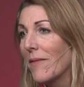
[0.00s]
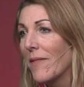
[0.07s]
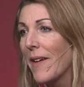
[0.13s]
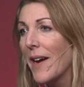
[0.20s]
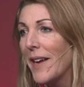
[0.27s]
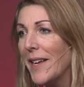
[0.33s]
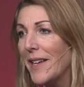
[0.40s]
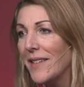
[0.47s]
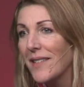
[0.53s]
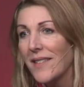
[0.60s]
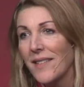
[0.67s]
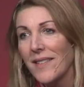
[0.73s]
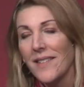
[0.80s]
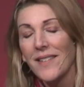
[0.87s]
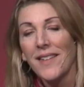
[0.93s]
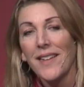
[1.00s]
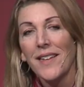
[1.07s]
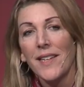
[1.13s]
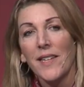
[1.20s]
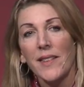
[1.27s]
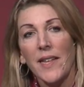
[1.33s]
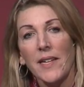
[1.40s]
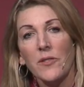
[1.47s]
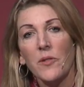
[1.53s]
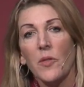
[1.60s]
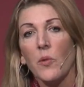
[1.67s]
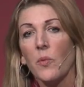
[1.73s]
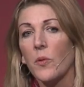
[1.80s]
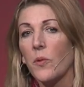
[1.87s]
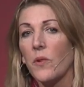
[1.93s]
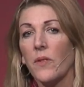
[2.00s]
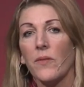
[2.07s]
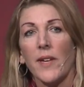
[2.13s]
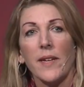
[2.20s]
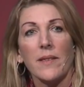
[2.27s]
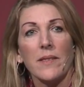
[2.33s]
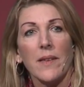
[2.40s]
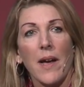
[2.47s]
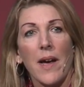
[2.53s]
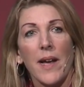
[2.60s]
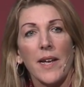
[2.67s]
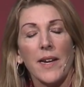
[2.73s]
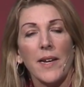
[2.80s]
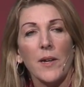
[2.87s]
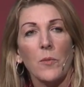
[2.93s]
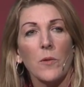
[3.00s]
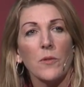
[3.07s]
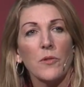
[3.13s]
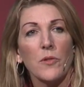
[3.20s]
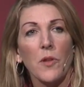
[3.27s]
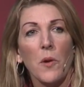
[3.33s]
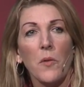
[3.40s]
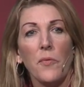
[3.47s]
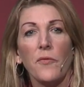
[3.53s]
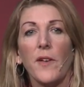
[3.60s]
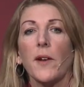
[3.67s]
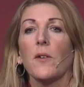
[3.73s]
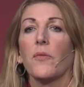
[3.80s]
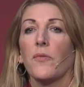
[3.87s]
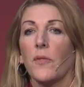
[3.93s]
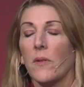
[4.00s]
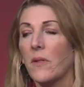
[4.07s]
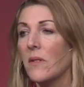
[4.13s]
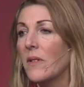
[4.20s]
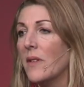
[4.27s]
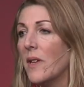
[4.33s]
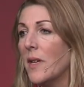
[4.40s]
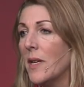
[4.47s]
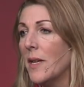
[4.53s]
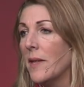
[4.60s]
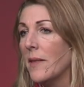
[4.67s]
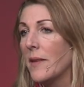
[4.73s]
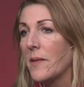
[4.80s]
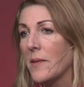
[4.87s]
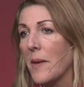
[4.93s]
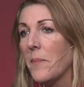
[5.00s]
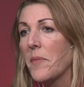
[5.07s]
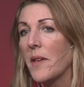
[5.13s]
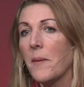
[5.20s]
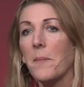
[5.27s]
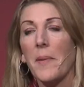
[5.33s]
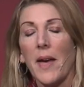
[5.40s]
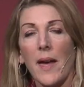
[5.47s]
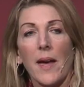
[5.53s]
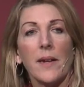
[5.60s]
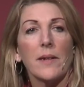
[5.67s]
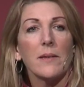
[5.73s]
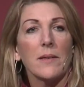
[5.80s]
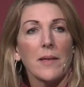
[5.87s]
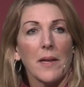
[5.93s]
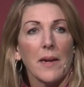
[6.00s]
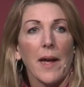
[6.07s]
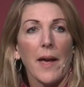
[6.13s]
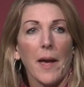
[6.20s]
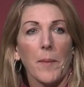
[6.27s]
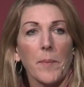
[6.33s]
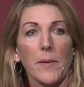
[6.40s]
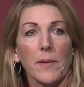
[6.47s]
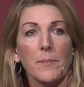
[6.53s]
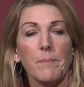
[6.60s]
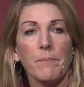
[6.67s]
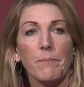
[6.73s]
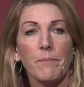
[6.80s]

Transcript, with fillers: right? That's the root of anxiety. We're so fearful that something bad is going to happen.